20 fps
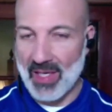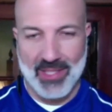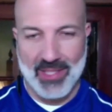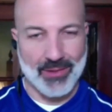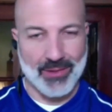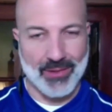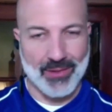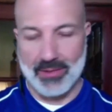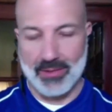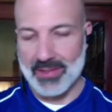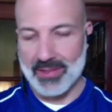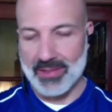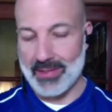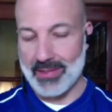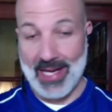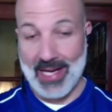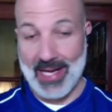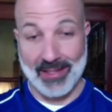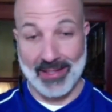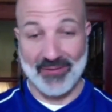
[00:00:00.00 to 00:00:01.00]
um, either
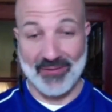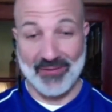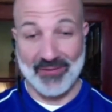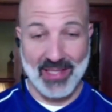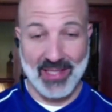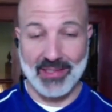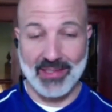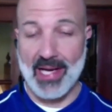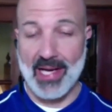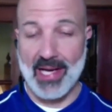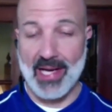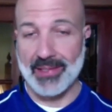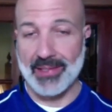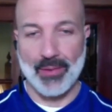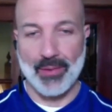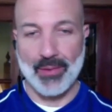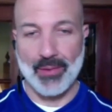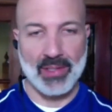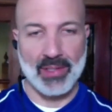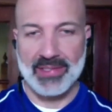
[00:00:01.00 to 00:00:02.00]
there's not enough being
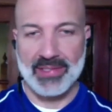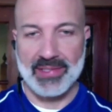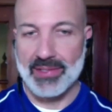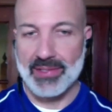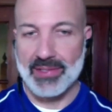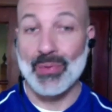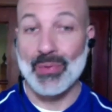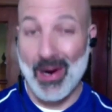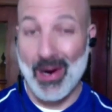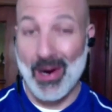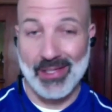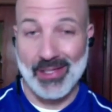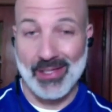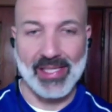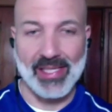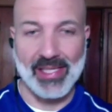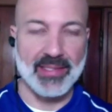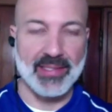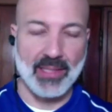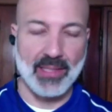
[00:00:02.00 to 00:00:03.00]
done or it's too
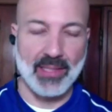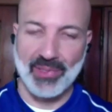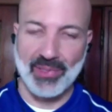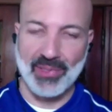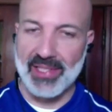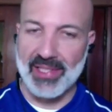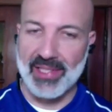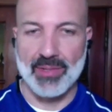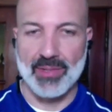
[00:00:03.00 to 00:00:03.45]
hard to get done,